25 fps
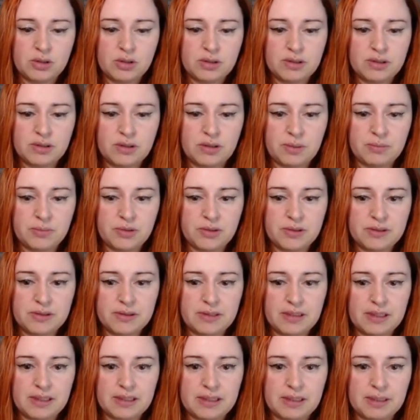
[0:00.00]
I'm just
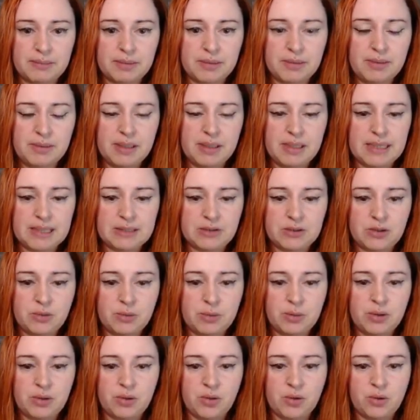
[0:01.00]
thinking, maybe next turn we
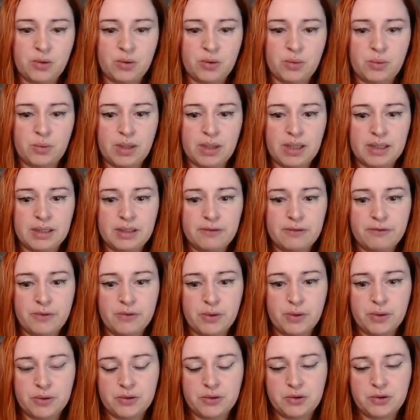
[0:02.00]
go Relic
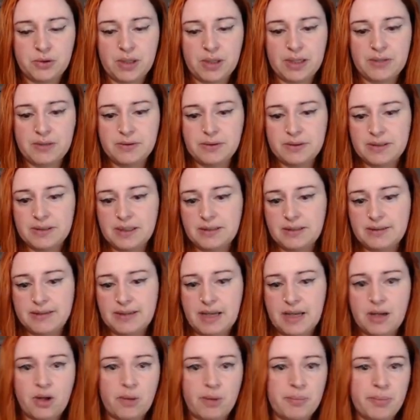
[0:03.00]
Vault, try to set
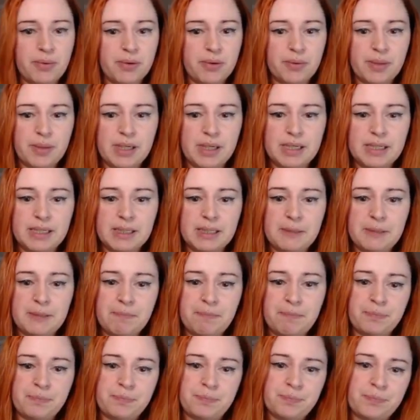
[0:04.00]
that up already.
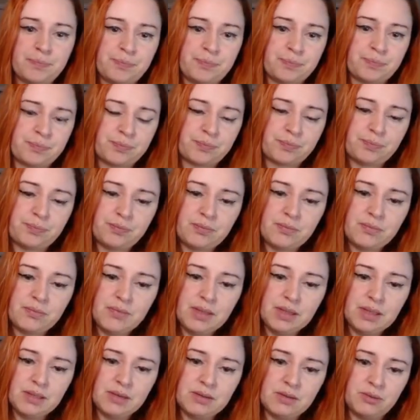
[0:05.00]

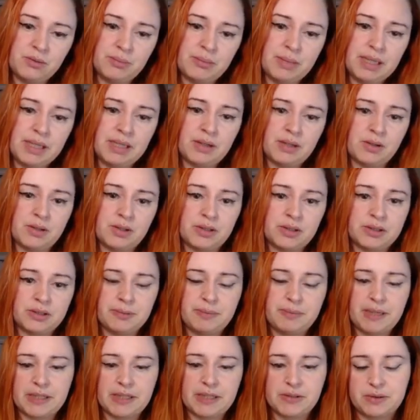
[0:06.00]
To make our
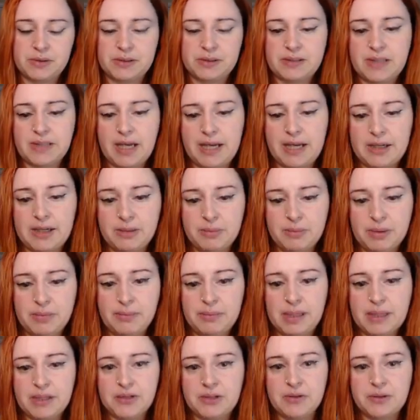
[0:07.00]
spectral side a bit
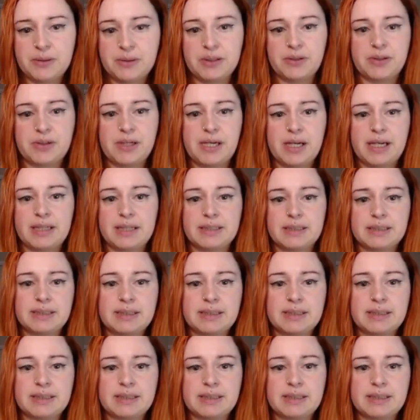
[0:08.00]
better in our hand.